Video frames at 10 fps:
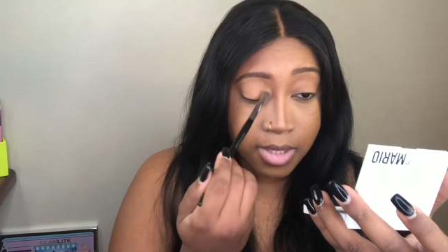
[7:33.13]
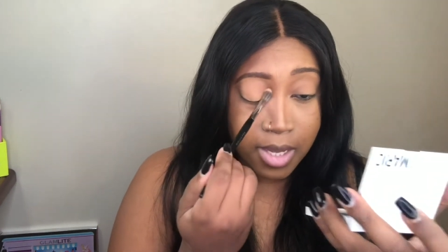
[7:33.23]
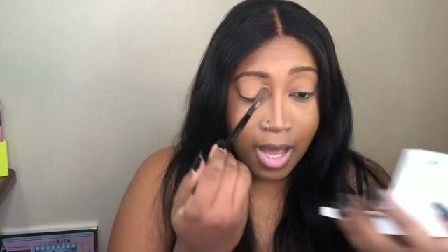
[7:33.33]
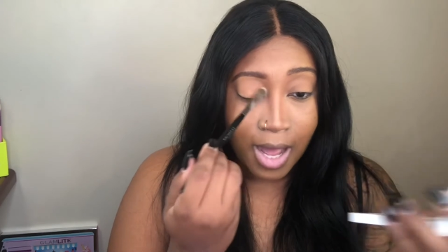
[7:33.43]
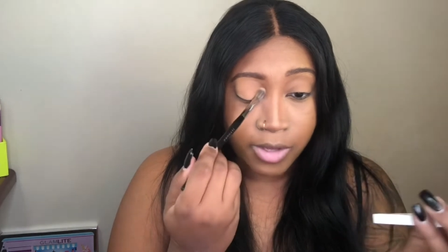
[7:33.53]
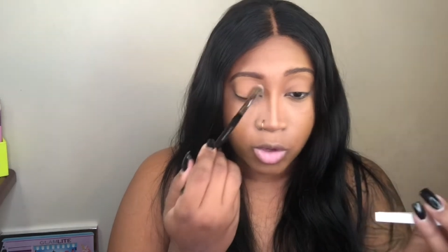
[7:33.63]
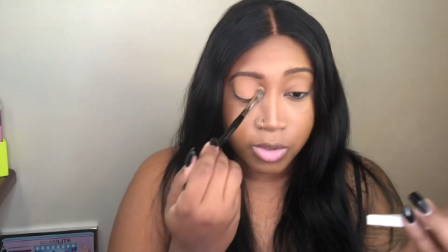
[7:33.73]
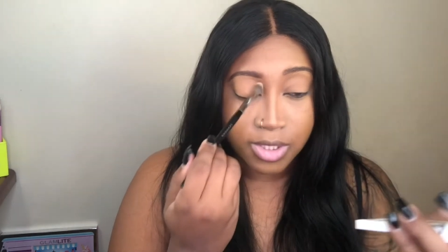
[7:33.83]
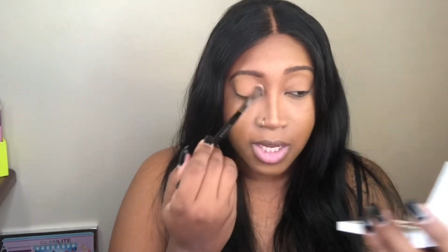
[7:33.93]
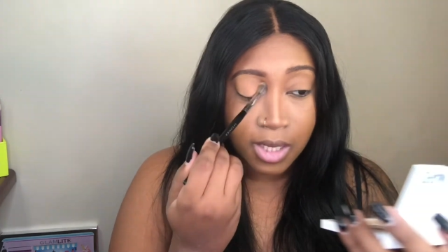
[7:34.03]
I
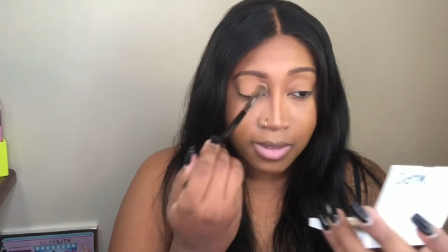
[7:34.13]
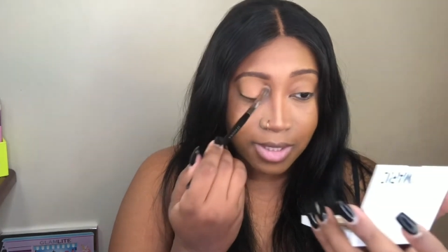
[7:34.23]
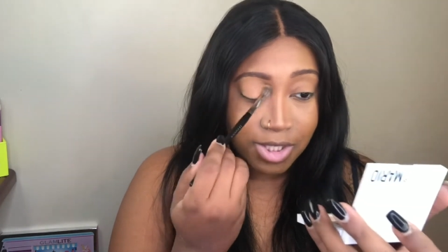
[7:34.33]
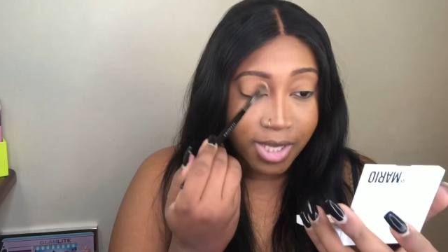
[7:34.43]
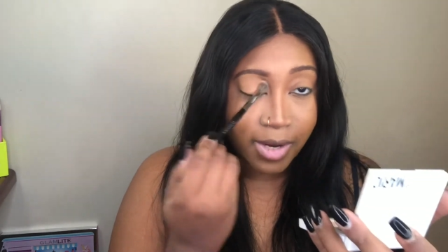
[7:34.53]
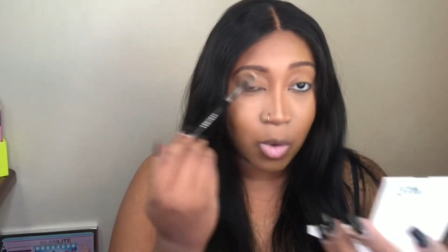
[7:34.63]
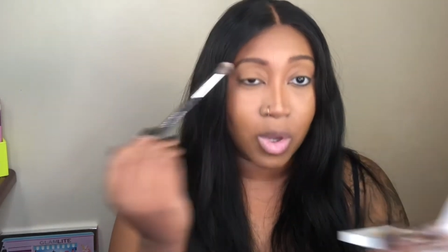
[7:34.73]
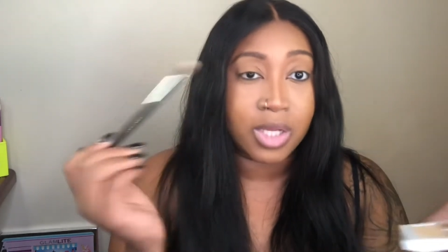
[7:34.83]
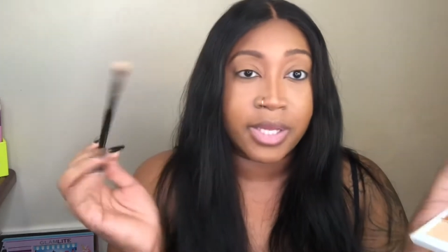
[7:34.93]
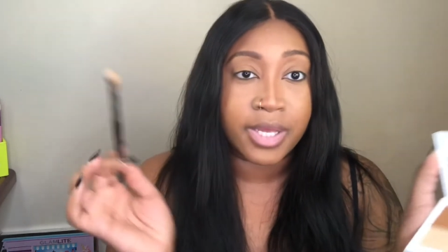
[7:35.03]
notice the shadow
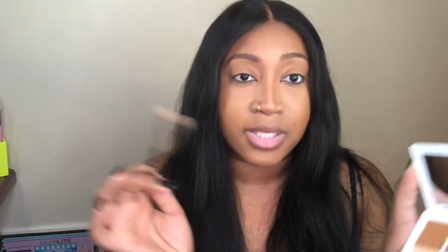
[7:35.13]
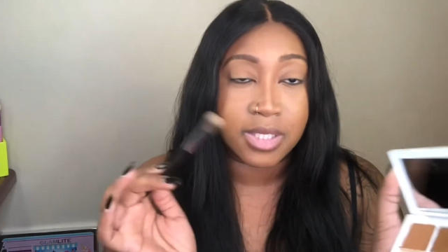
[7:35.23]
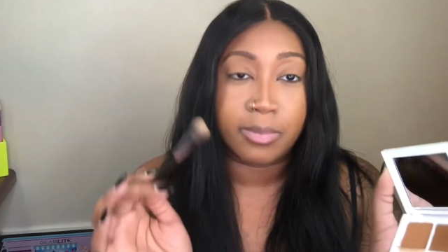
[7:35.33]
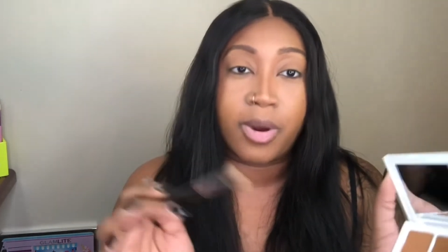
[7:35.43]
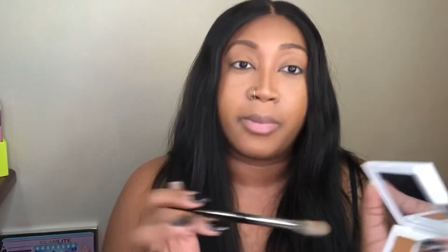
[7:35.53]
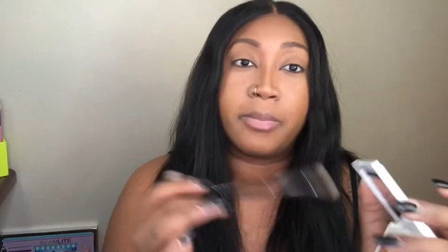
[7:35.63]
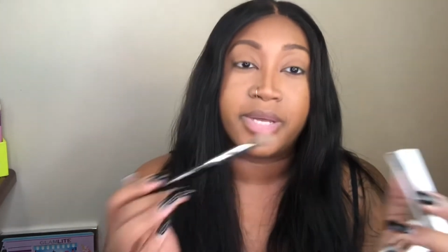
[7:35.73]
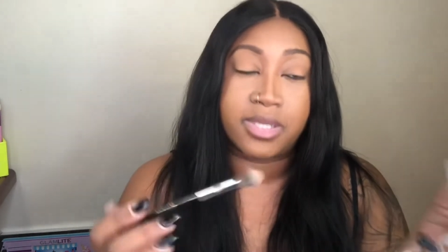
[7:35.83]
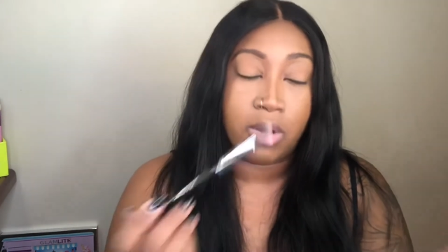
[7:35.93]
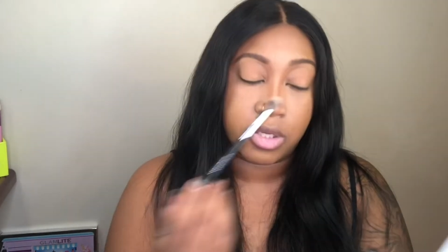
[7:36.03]
clings to the primer,
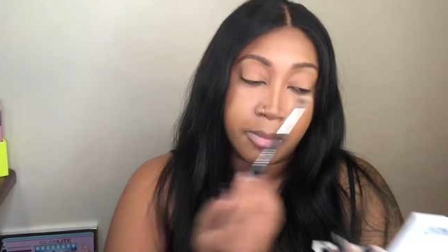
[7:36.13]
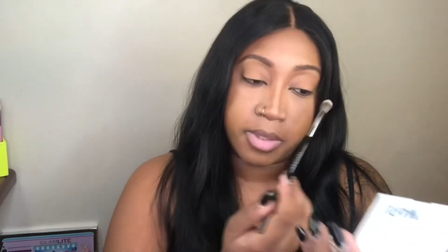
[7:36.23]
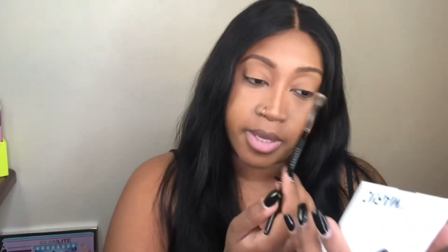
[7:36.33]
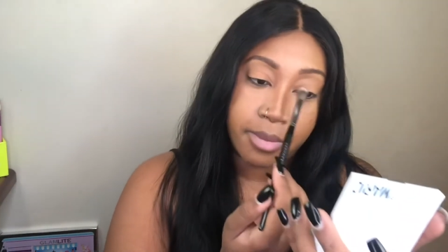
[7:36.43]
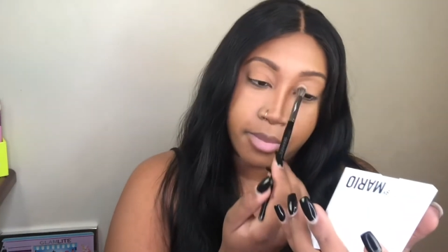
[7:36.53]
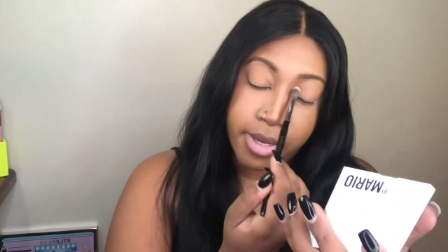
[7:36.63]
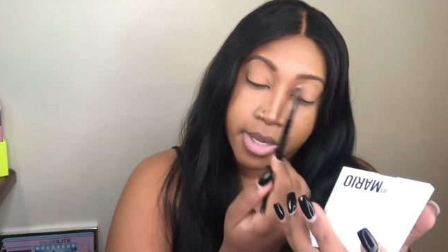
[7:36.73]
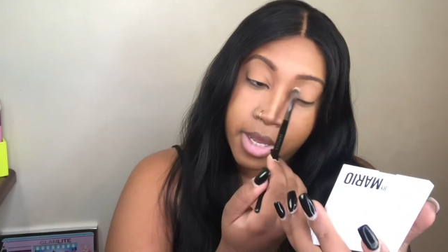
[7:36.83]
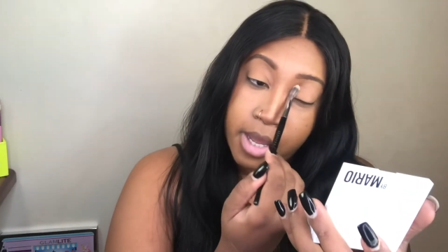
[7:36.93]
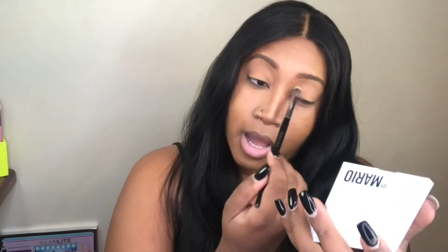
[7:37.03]
makes it hard to blend, but
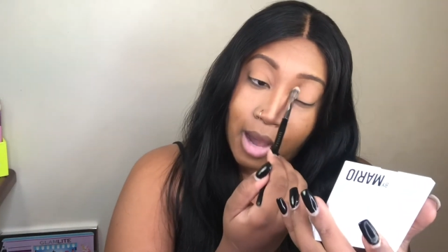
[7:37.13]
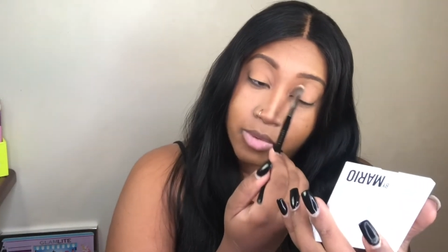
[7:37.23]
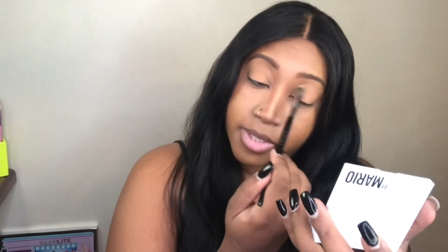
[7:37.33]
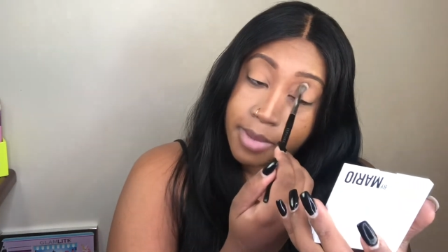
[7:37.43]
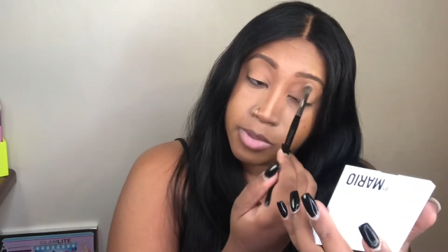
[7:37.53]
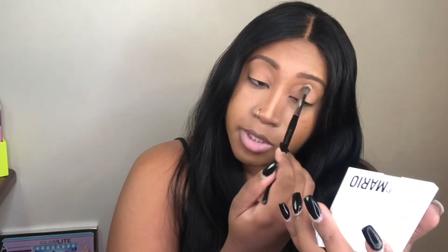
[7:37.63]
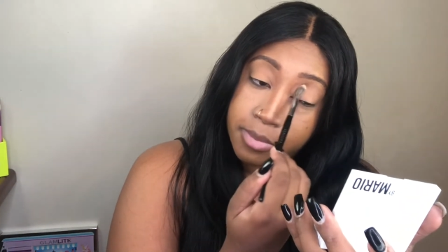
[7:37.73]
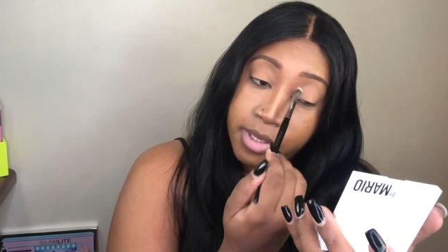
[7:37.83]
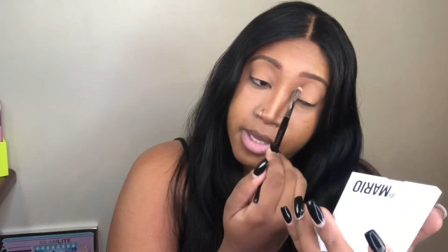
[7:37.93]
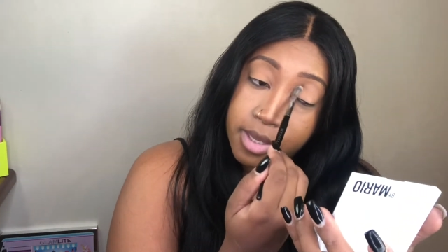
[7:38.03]
I was able to
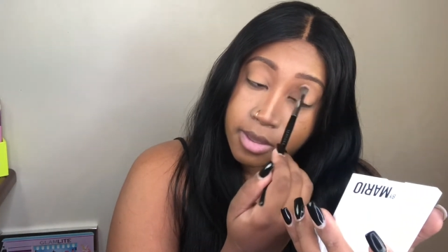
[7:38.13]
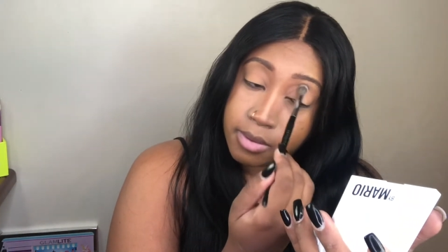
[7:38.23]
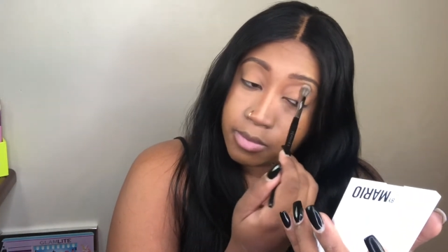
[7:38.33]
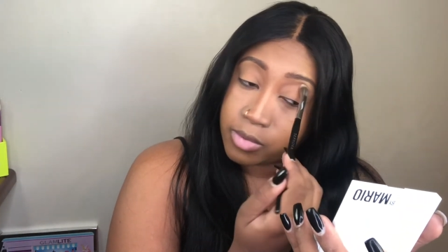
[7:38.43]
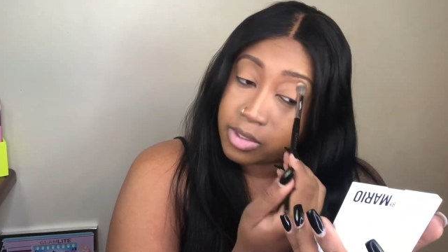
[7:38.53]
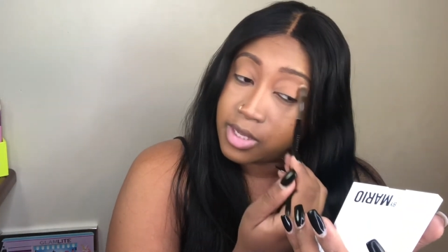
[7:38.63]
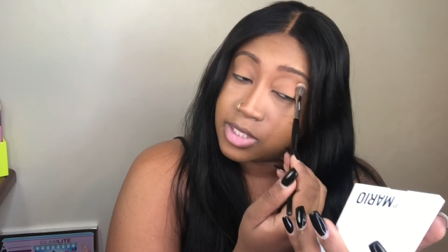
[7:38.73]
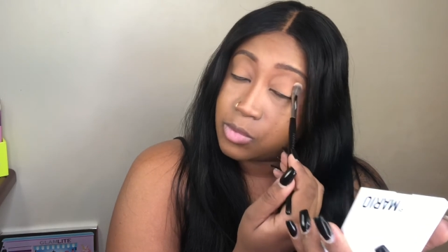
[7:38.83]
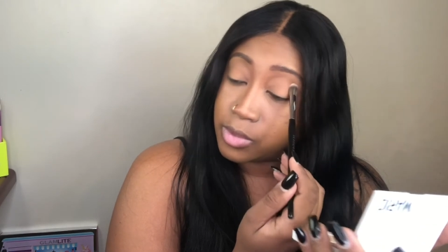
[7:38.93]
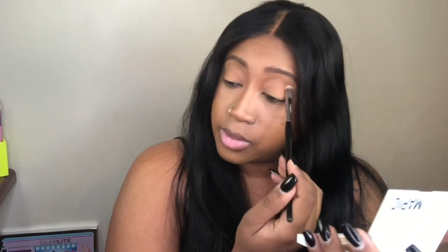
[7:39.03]
blend with
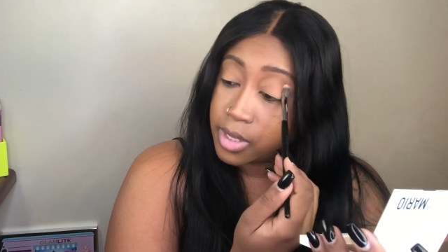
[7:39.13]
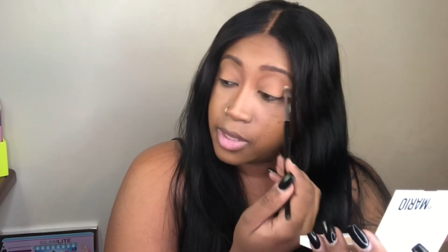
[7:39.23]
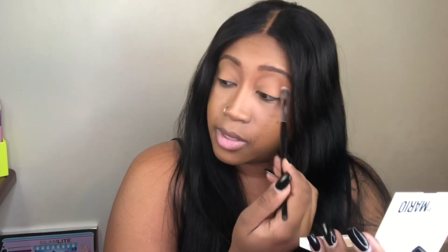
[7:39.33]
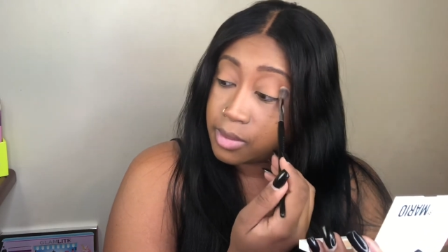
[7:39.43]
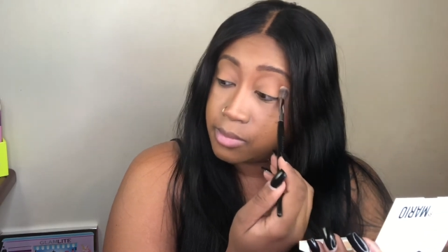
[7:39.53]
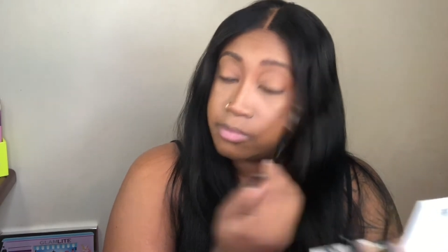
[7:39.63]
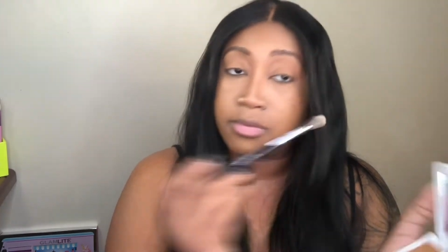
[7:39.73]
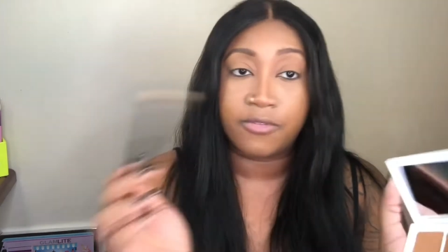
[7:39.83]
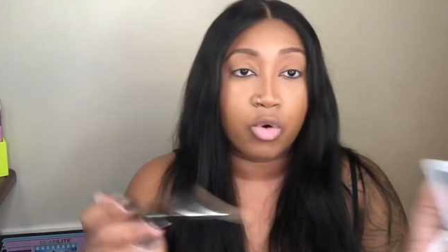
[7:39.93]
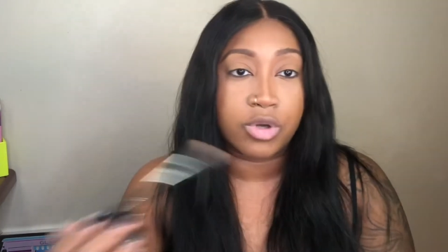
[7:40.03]
this one. And then
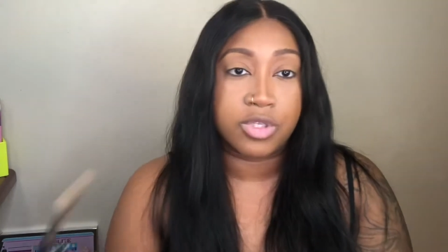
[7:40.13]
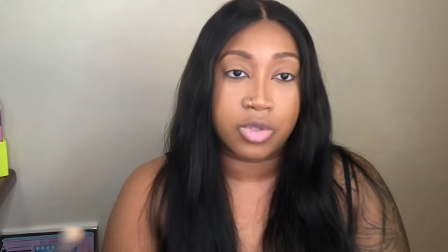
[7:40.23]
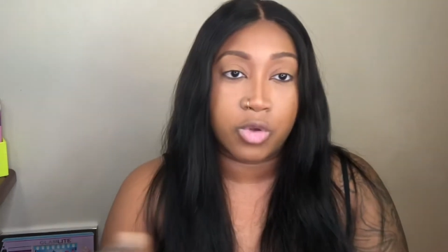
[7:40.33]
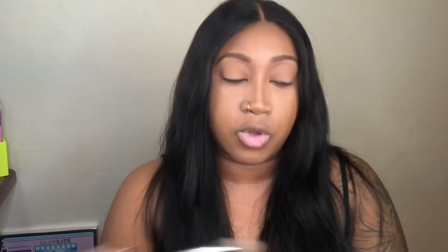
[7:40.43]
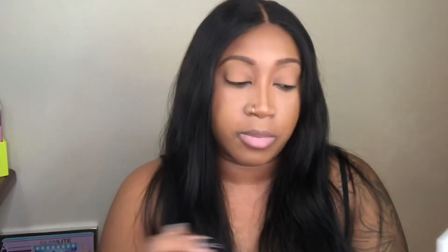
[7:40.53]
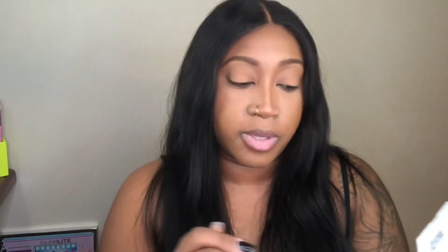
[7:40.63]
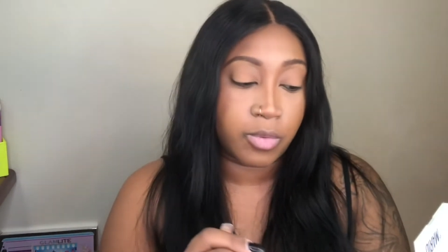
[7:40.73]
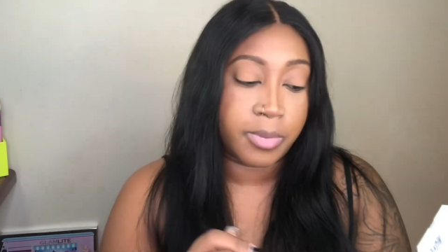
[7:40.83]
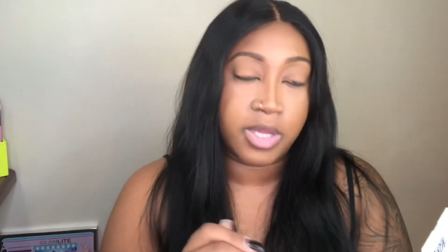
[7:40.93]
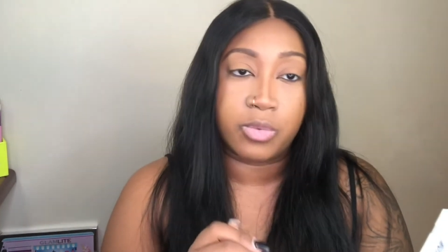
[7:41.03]
of course, you know, you can blend
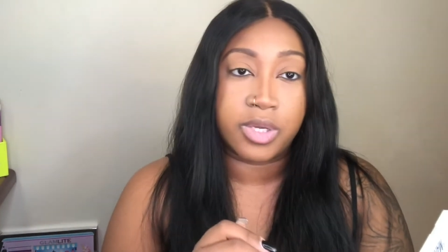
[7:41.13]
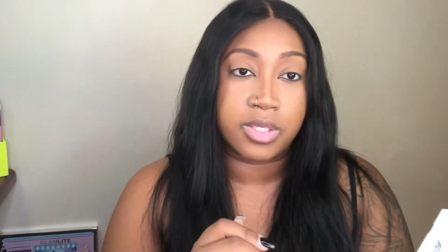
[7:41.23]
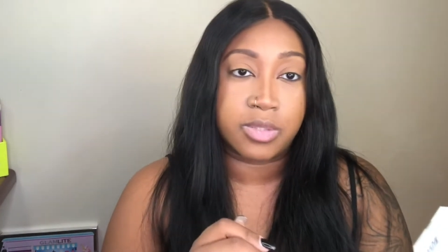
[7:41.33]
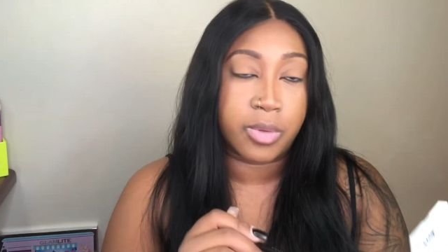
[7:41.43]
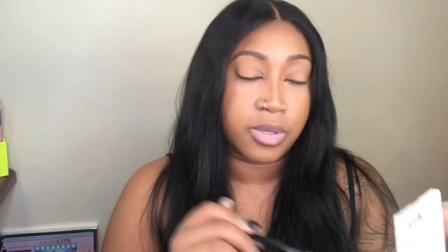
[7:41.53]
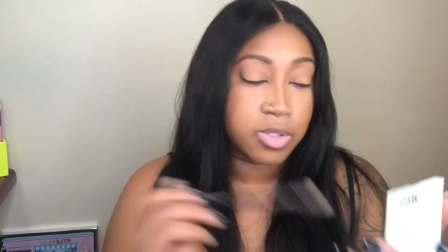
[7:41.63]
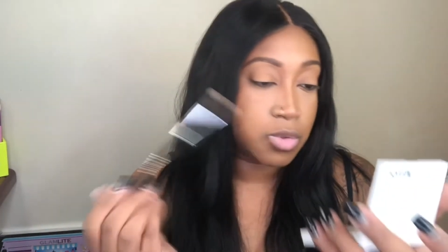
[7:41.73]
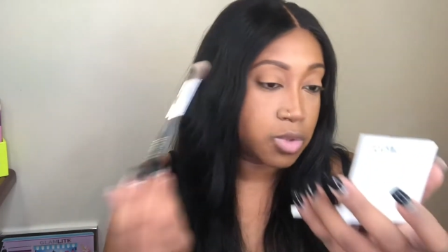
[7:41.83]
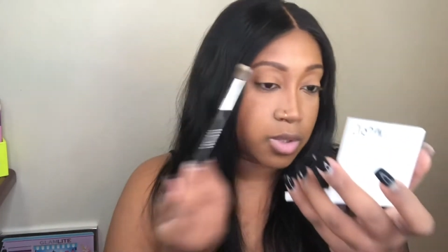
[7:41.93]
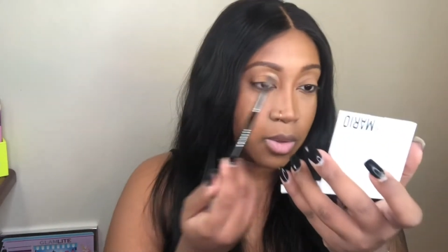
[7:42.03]
with P. Louise as well
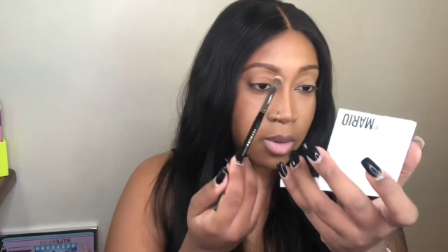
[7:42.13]
too. So